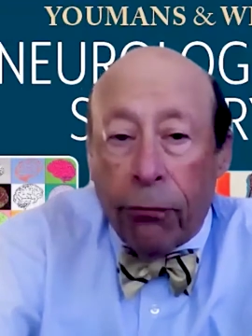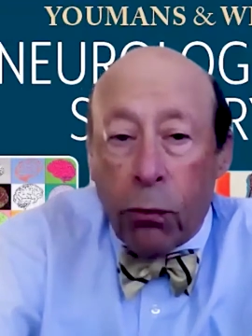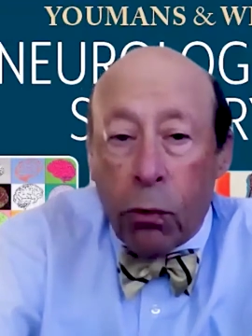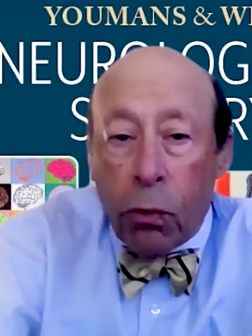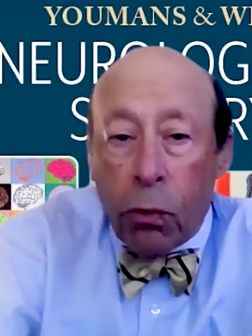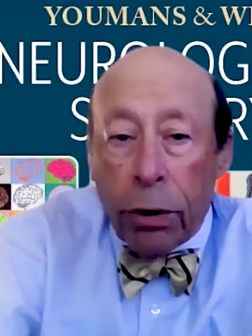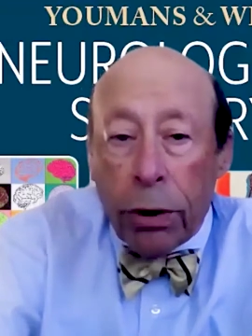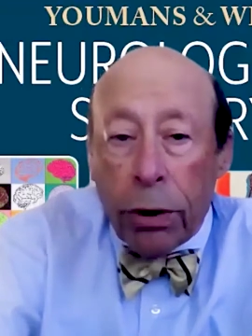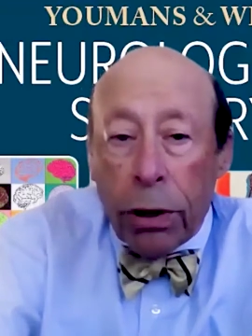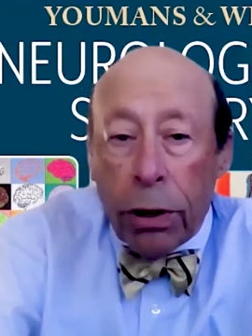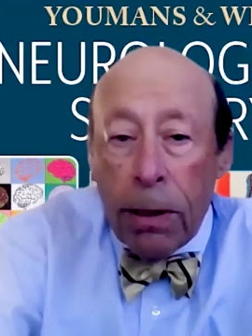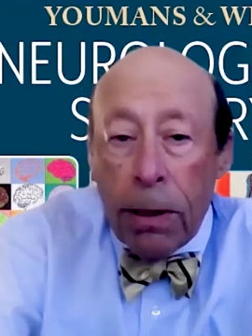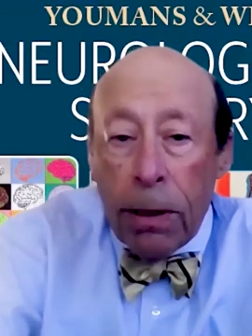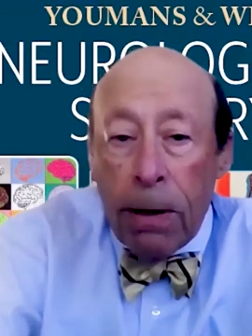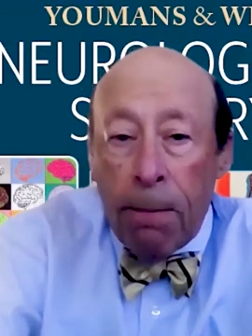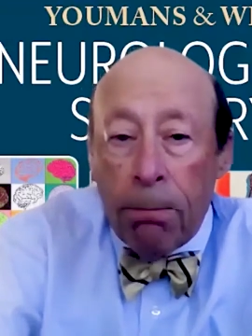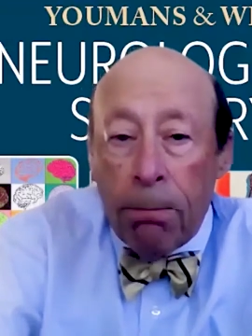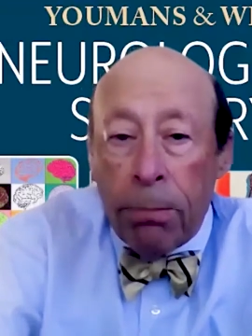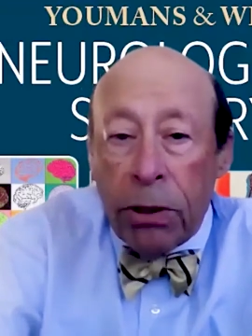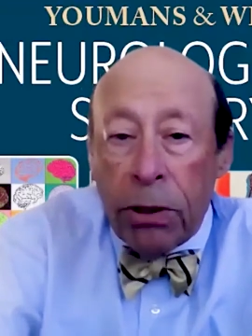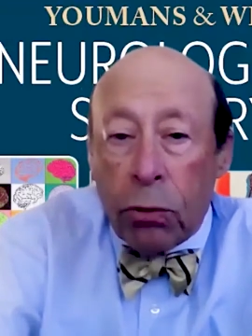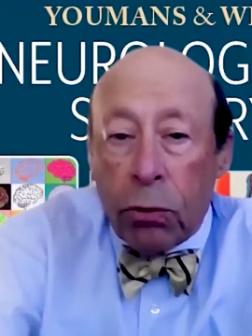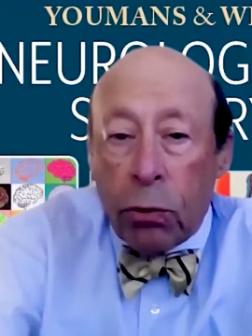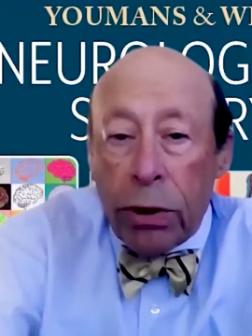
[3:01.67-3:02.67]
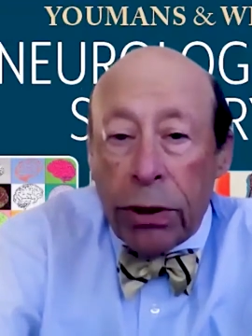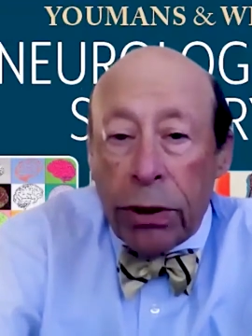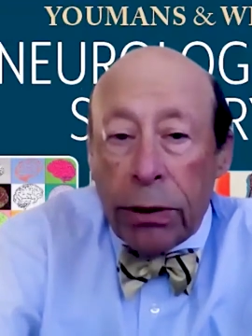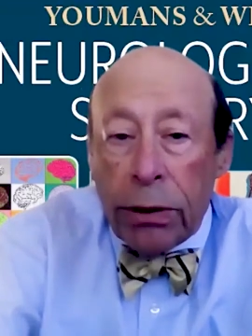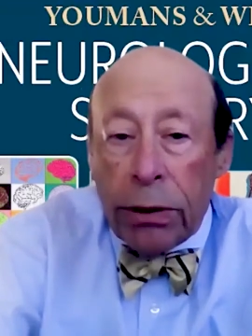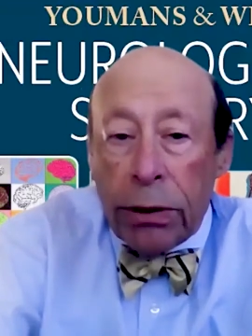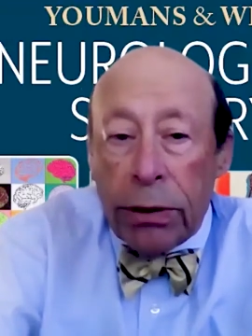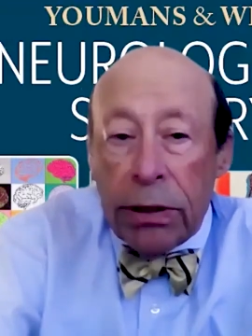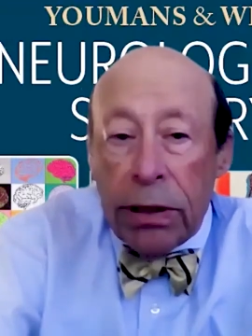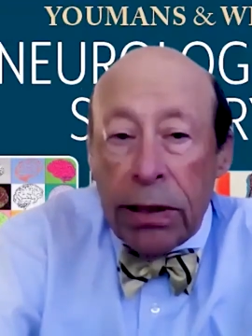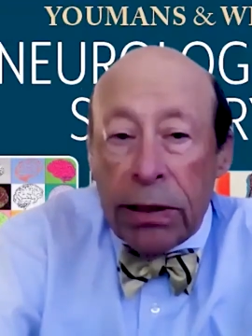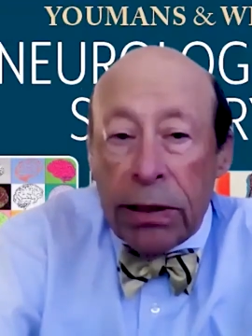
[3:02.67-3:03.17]
and forth
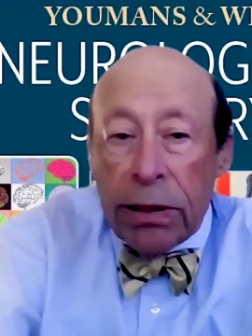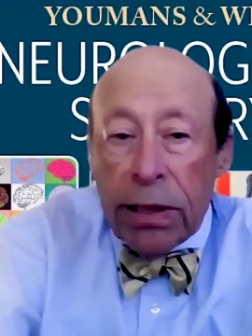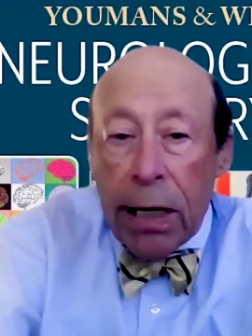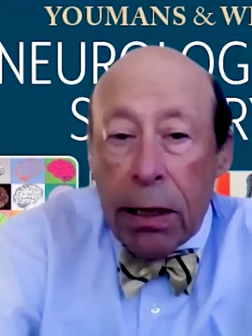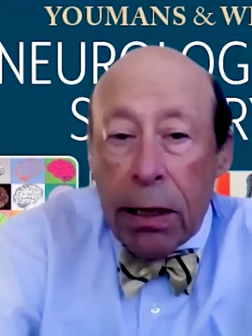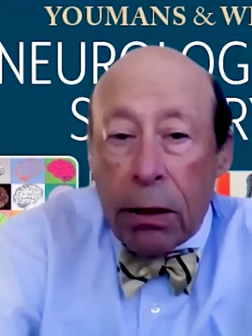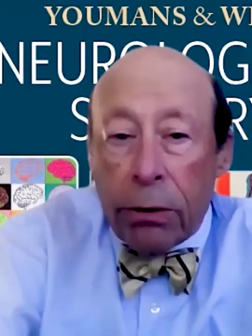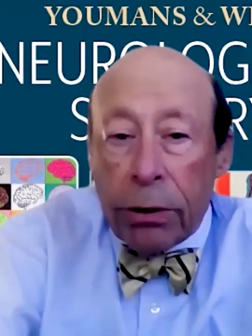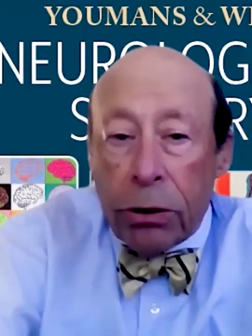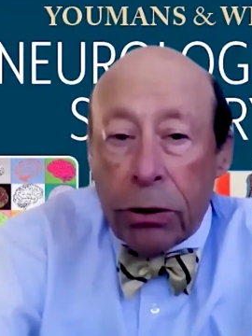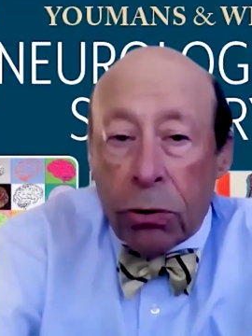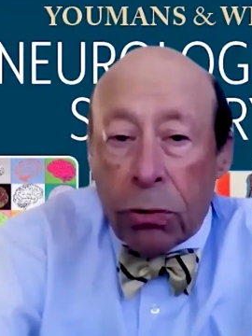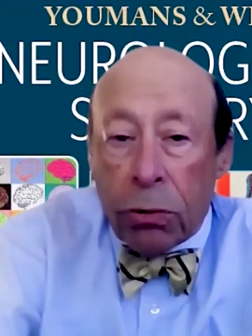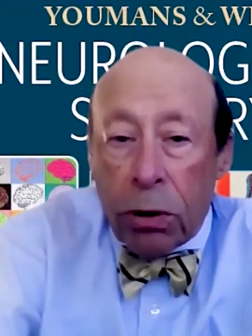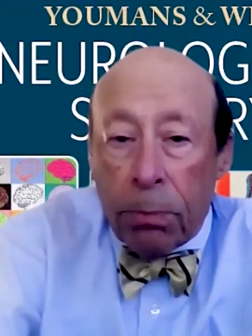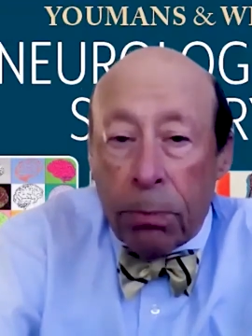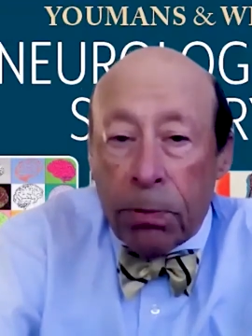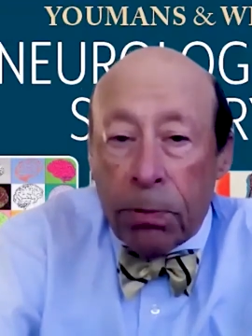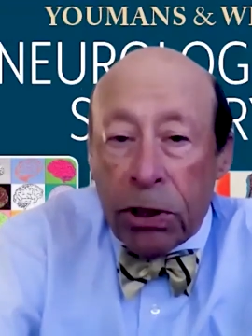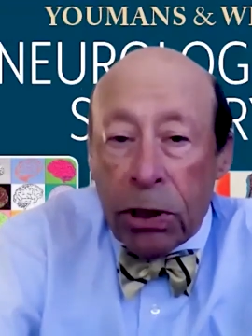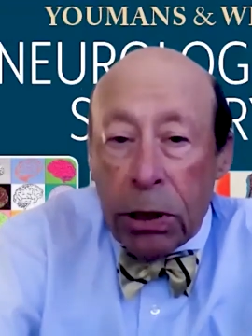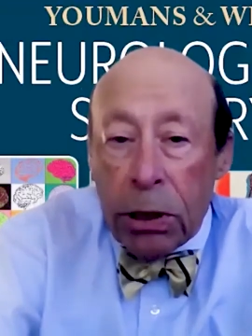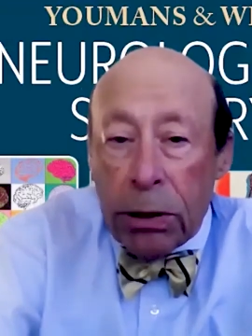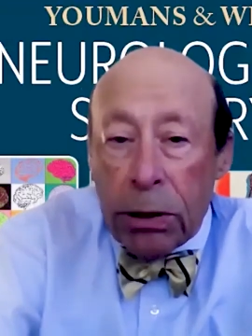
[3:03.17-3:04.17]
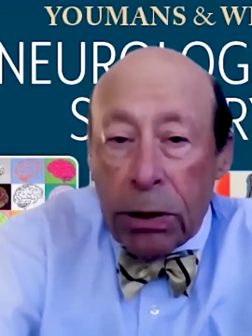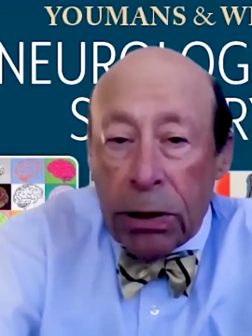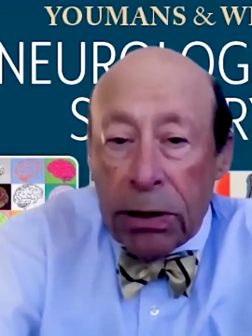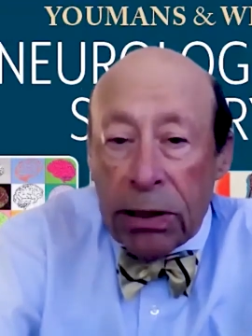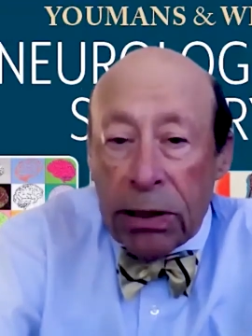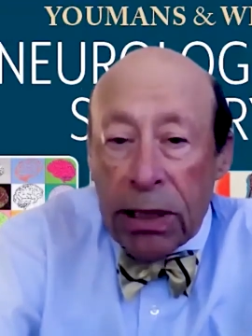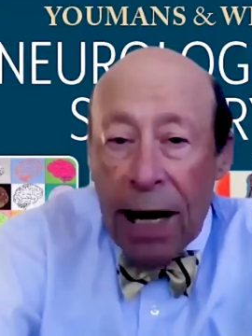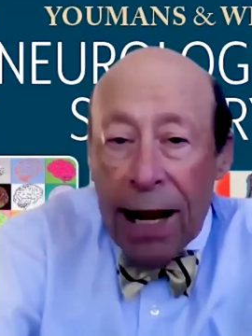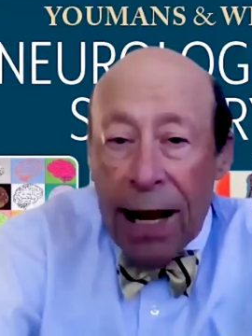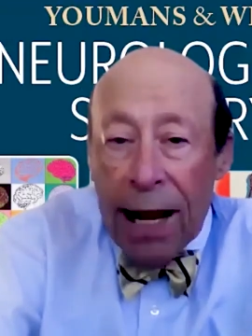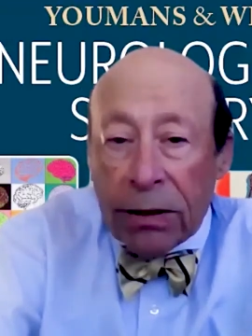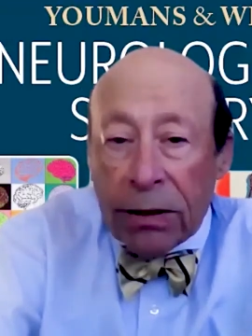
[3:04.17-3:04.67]
between the detailed description in the
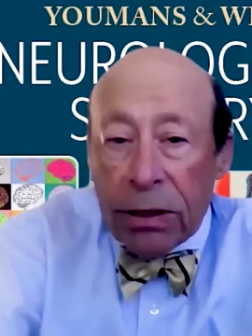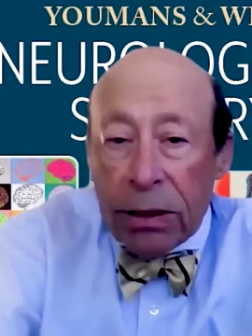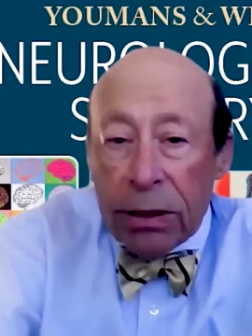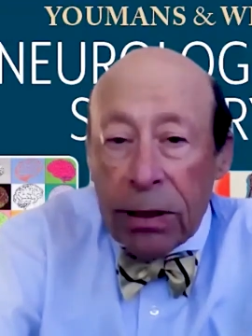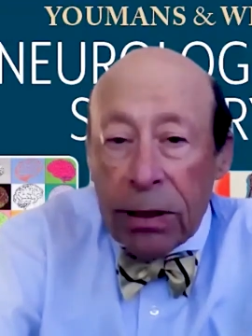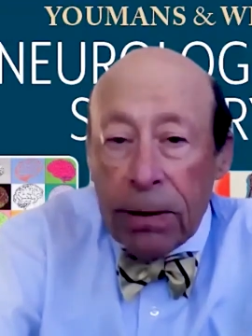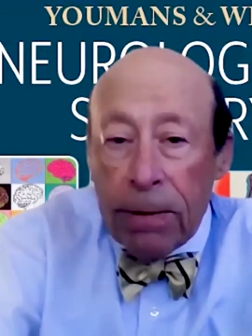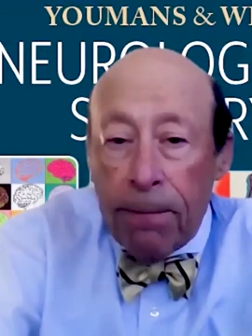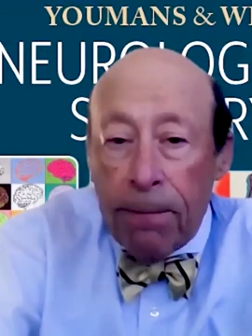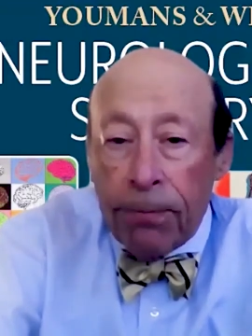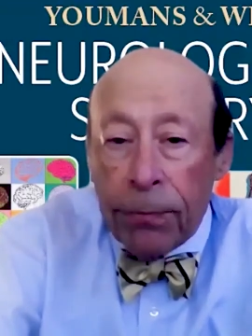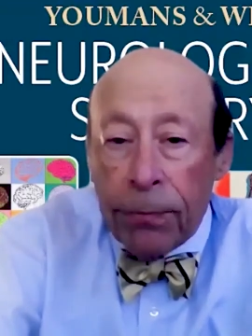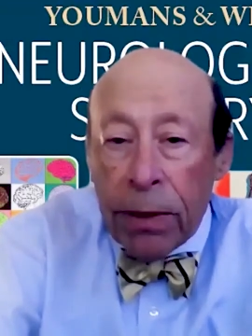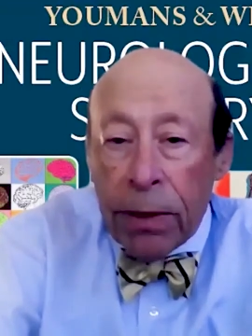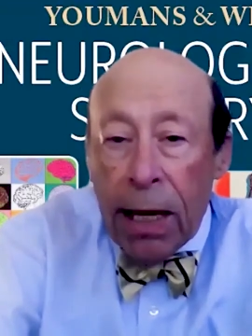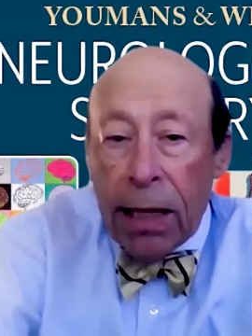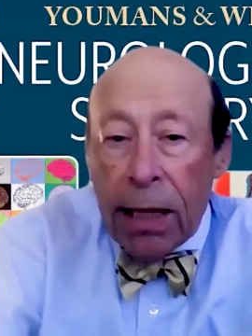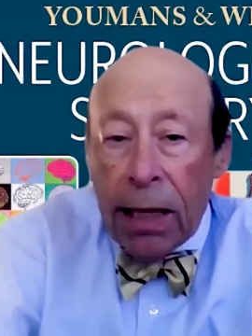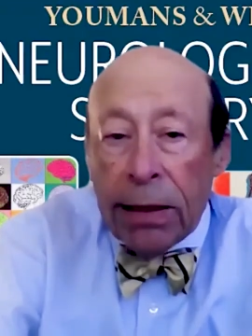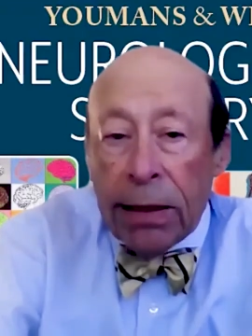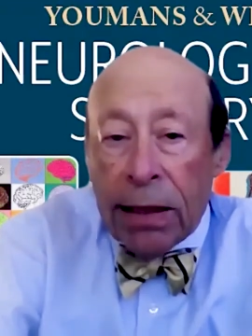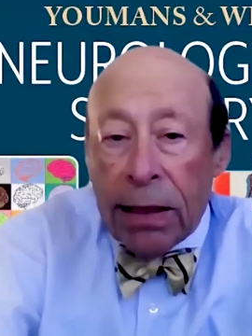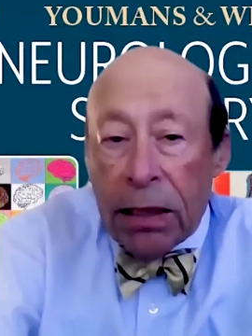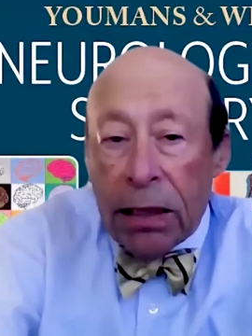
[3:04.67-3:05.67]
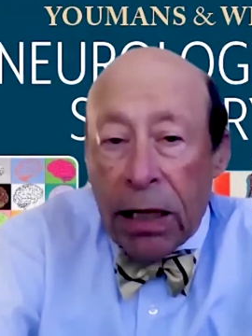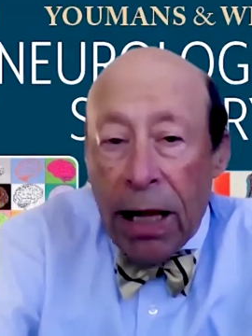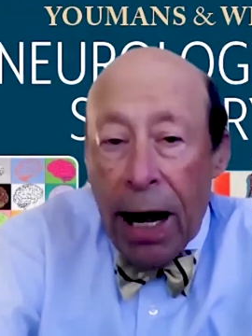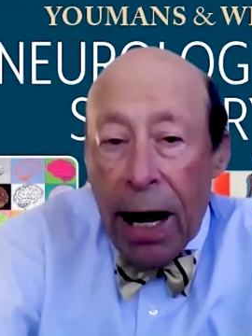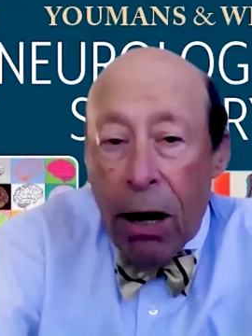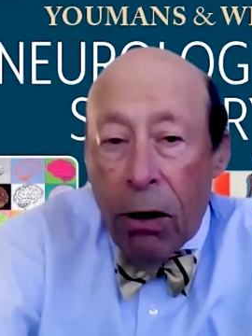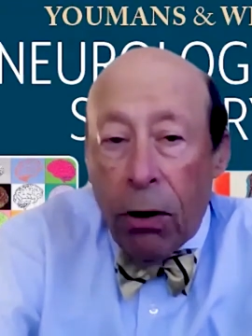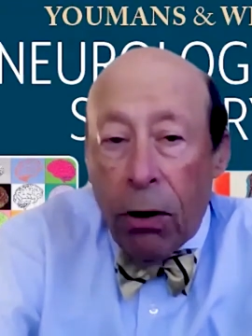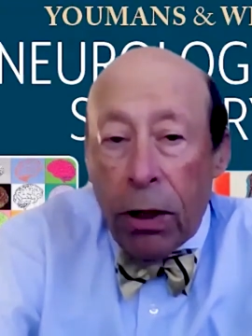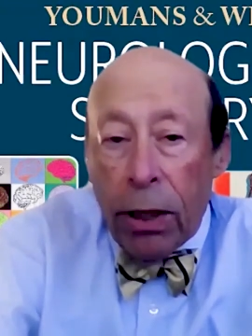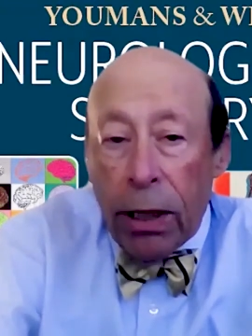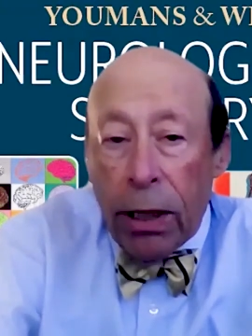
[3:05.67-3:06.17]
text and the
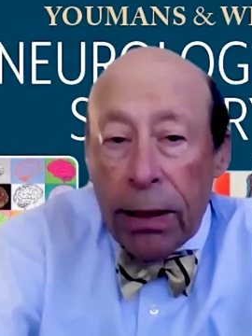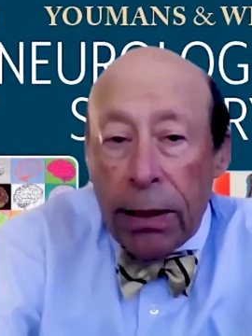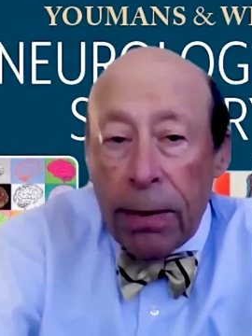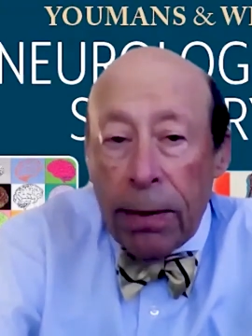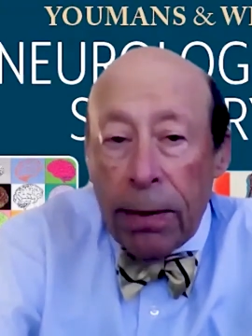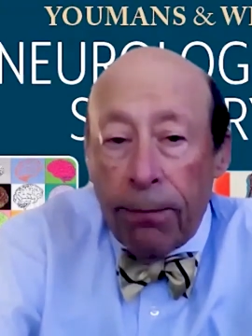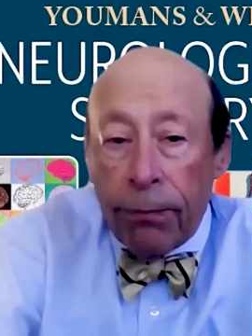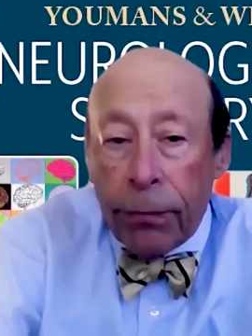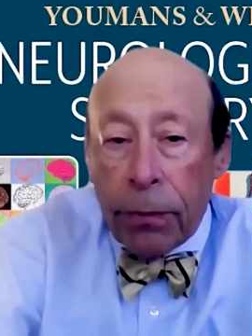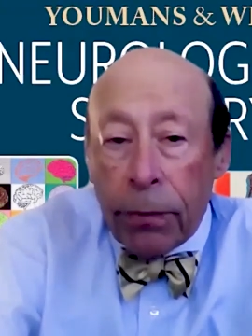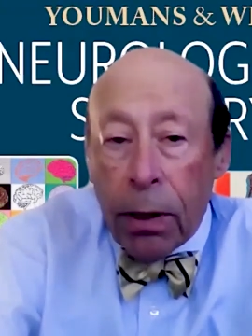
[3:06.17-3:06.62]
clarity